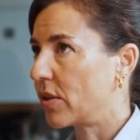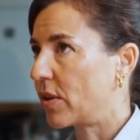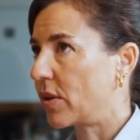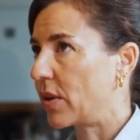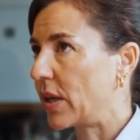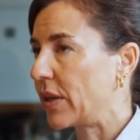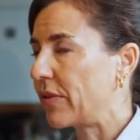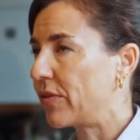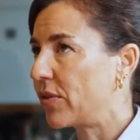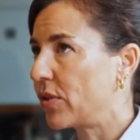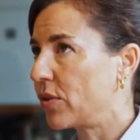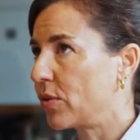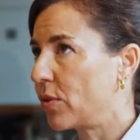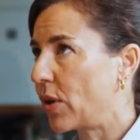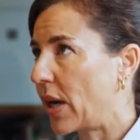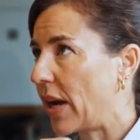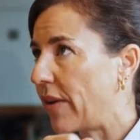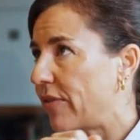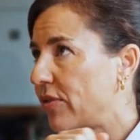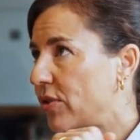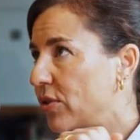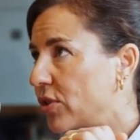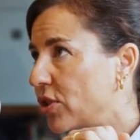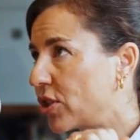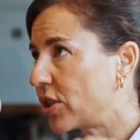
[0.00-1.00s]
if you
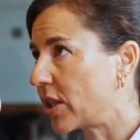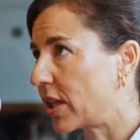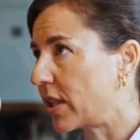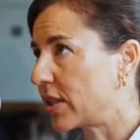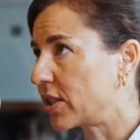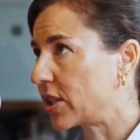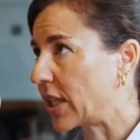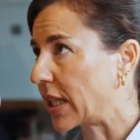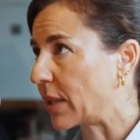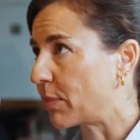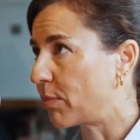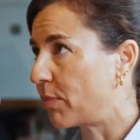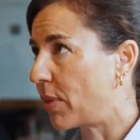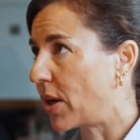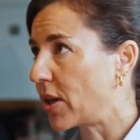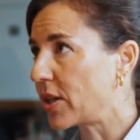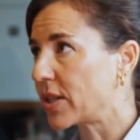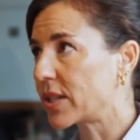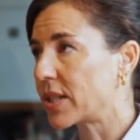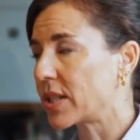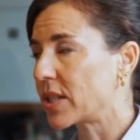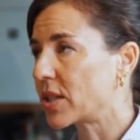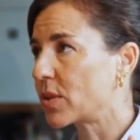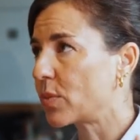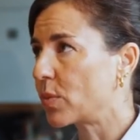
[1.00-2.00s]
have to check
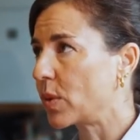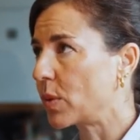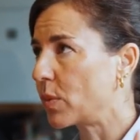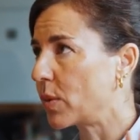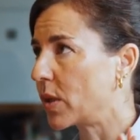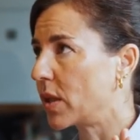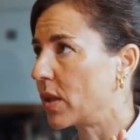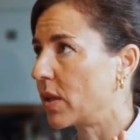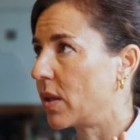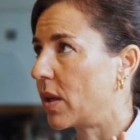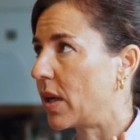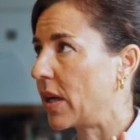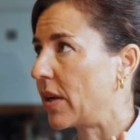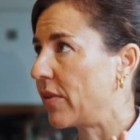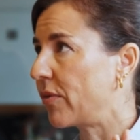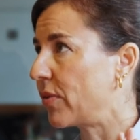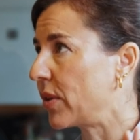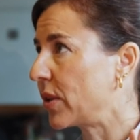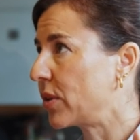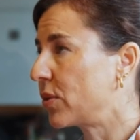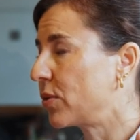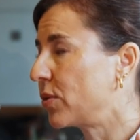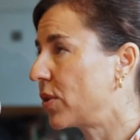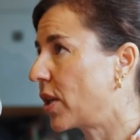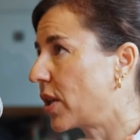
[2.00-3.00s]
boxes, we will. If
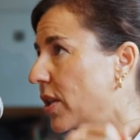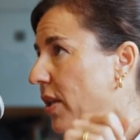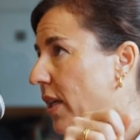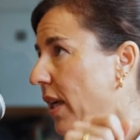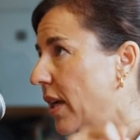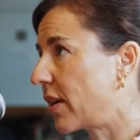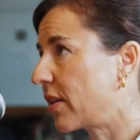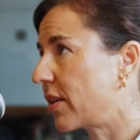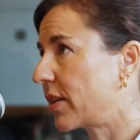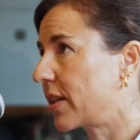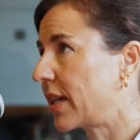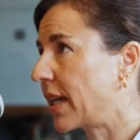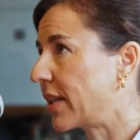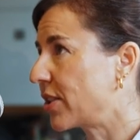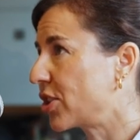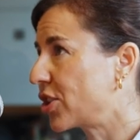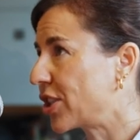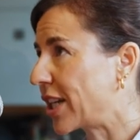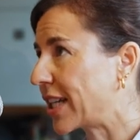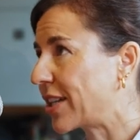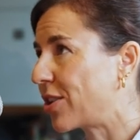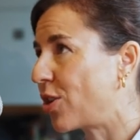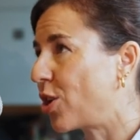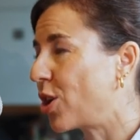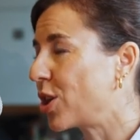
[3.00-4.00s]
we do not can
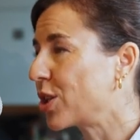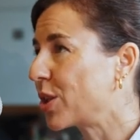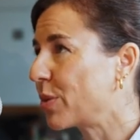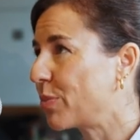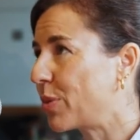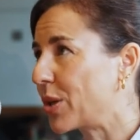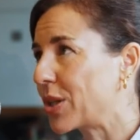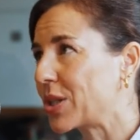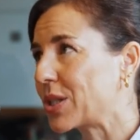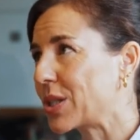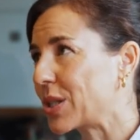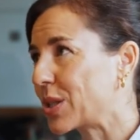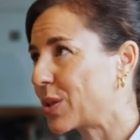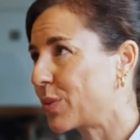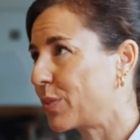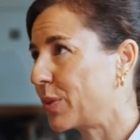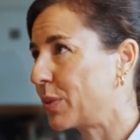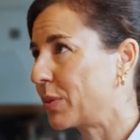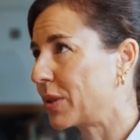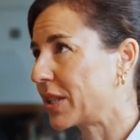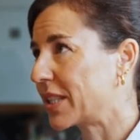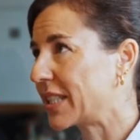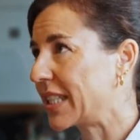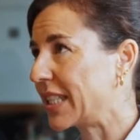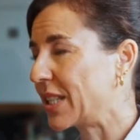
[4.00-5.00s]
check all the boxes, we
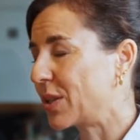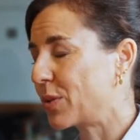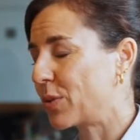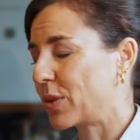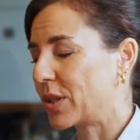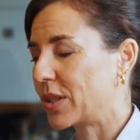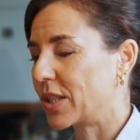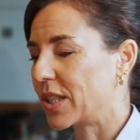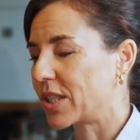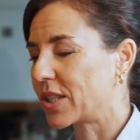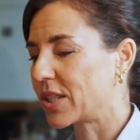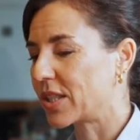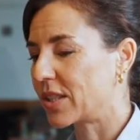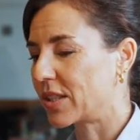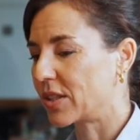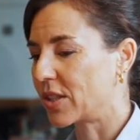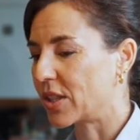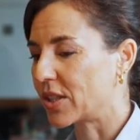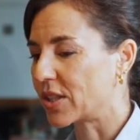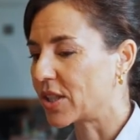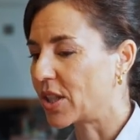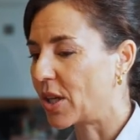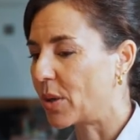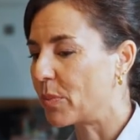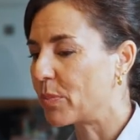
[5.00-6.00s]
will think we're
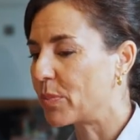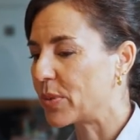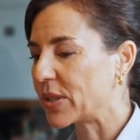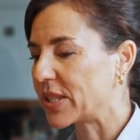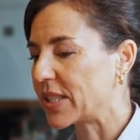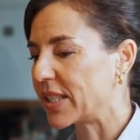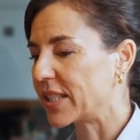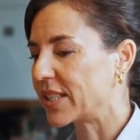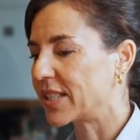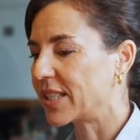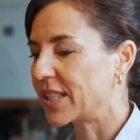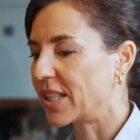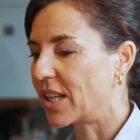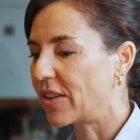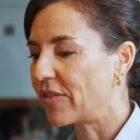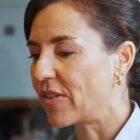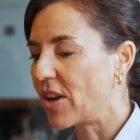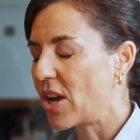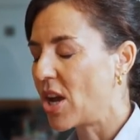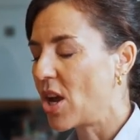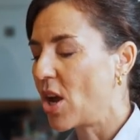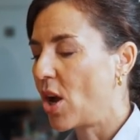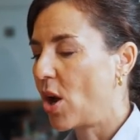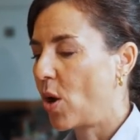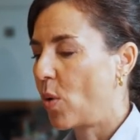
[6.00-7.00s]
not competent
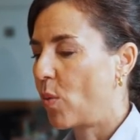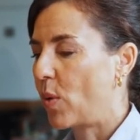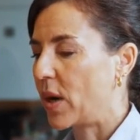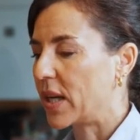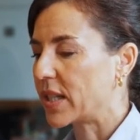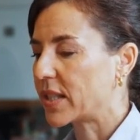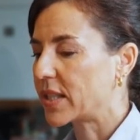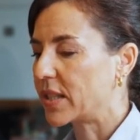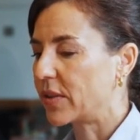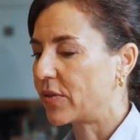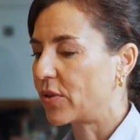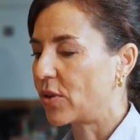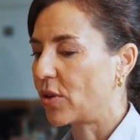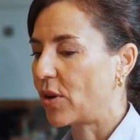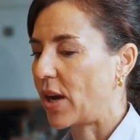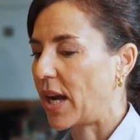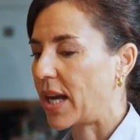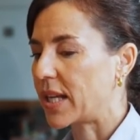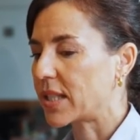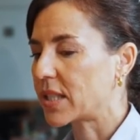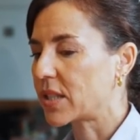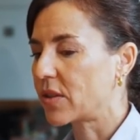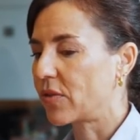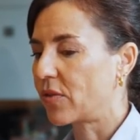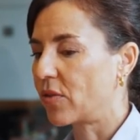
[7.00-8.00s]
enough. Whilst if you
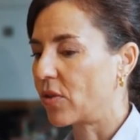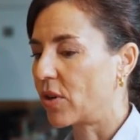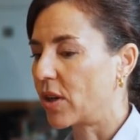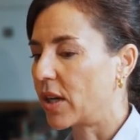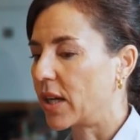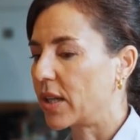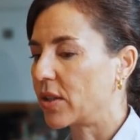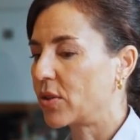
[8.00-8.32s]
ask for,